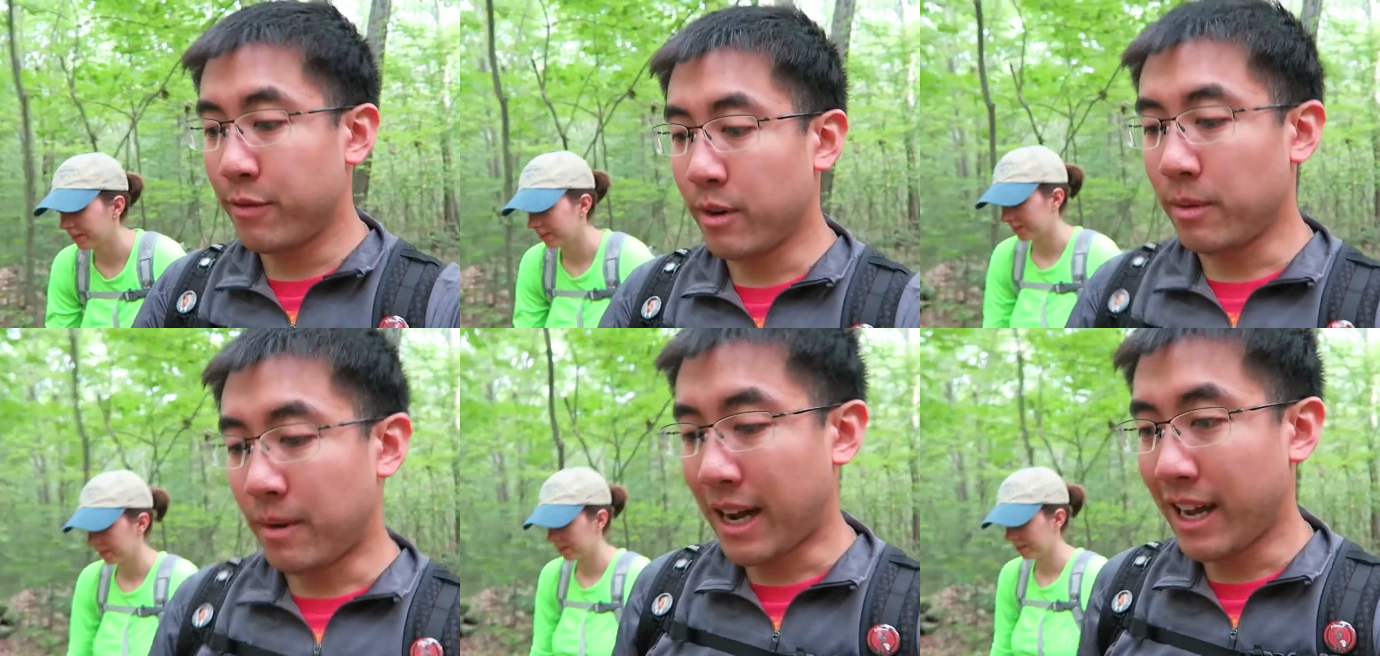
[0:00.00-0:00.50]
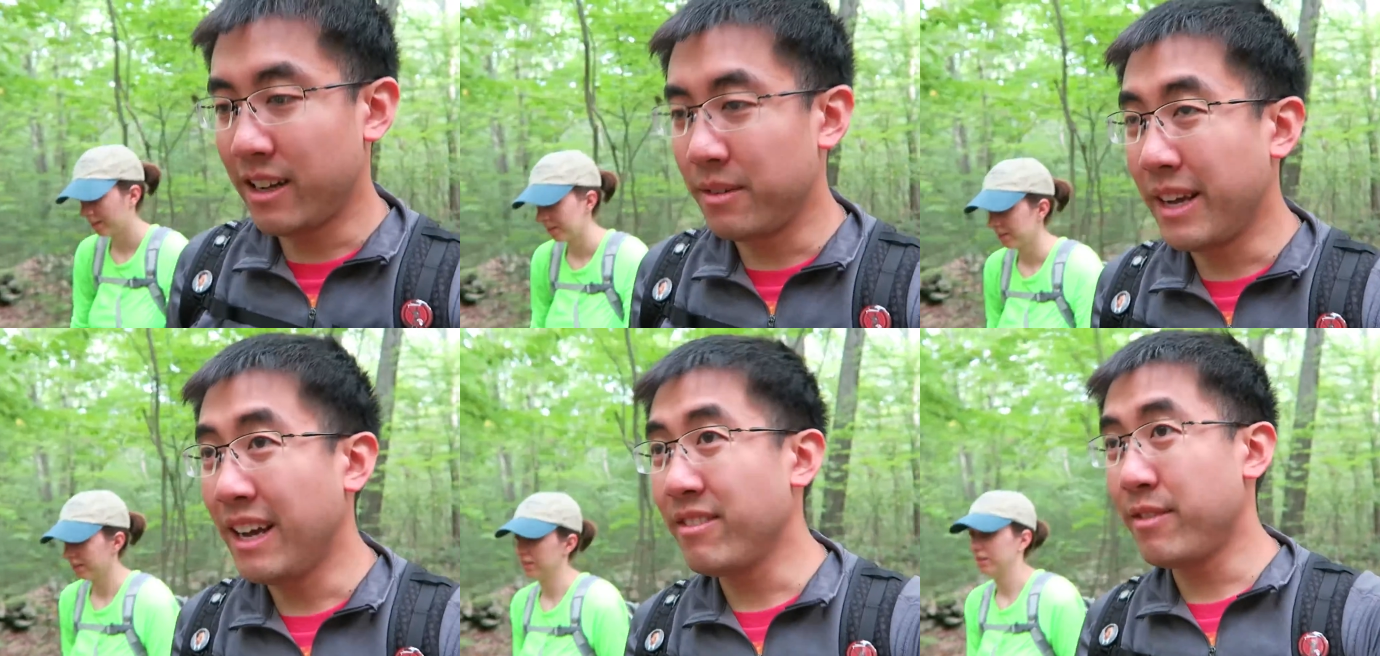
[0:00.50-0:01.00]
Speaker 1: for a while. We
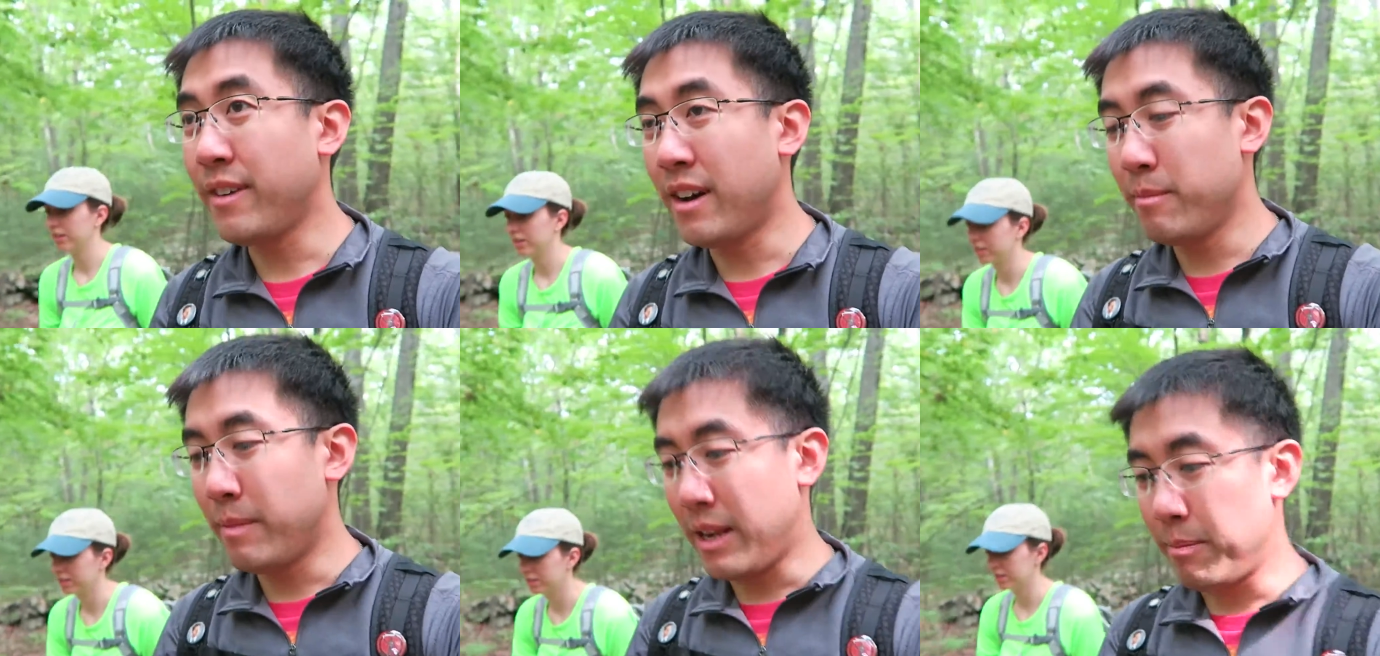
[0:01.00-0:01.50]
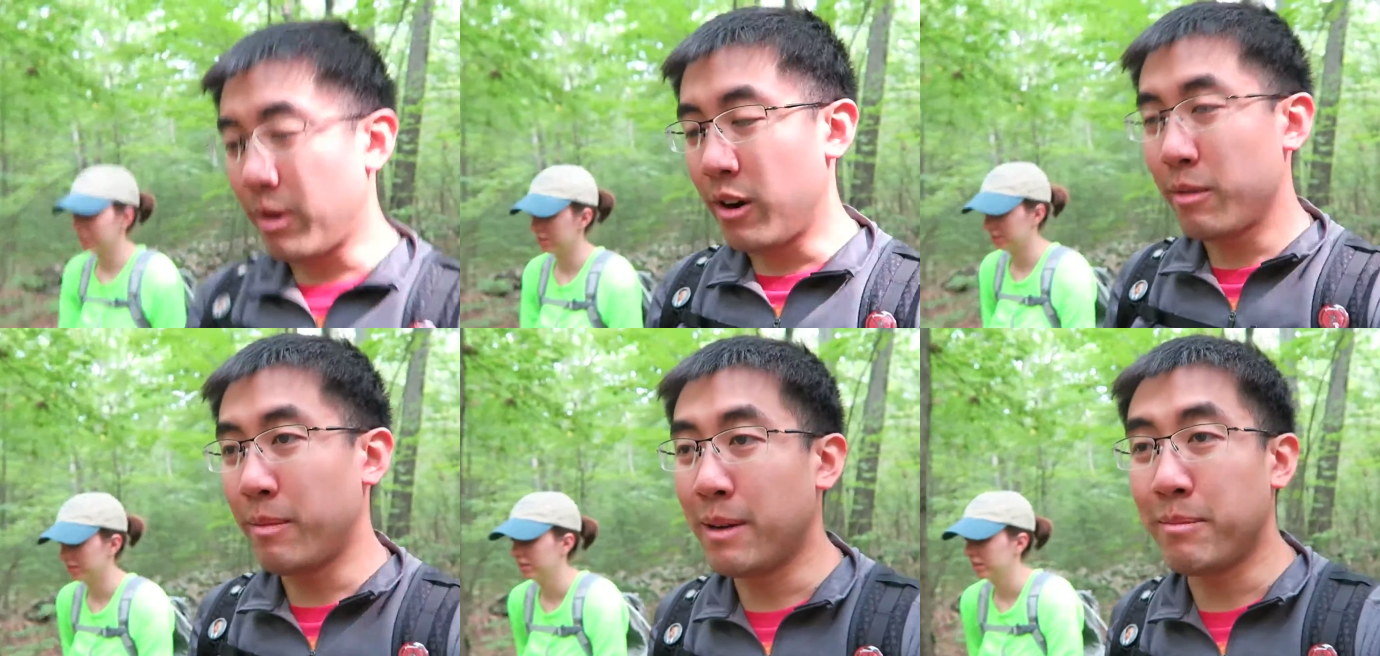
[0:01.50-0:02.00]
haven't found many
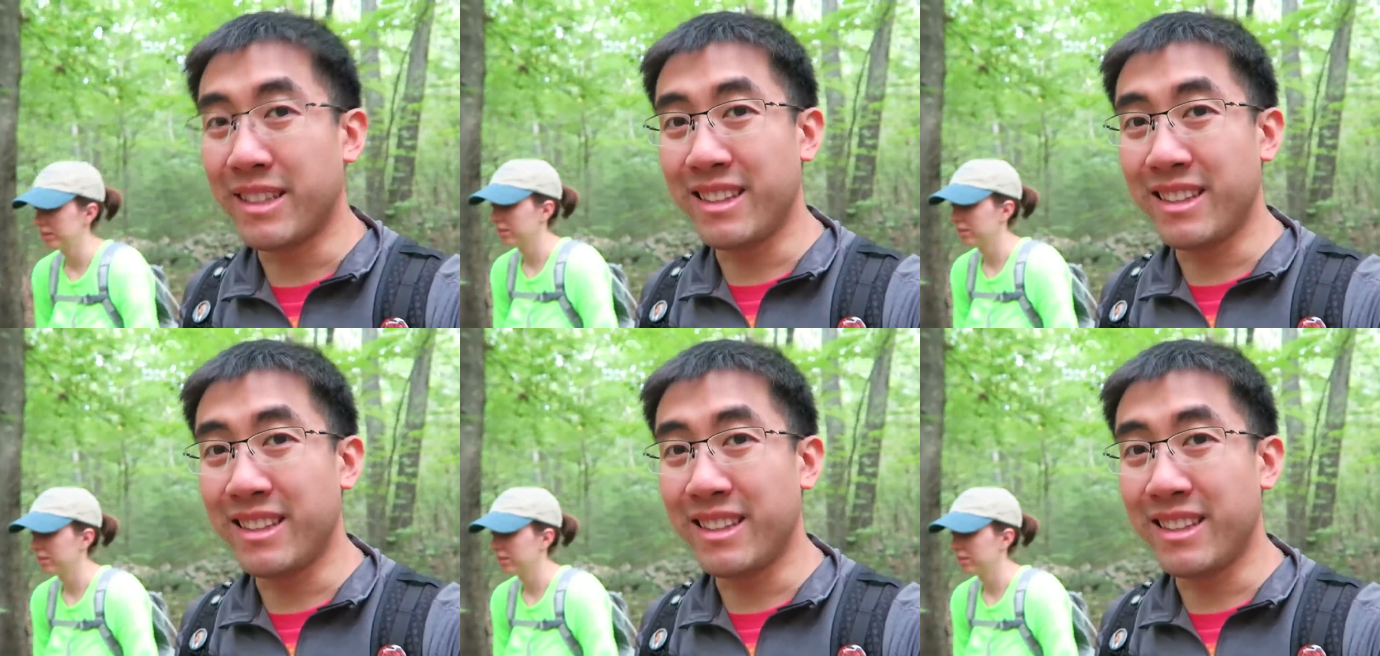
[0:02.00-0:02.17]
Pokemon,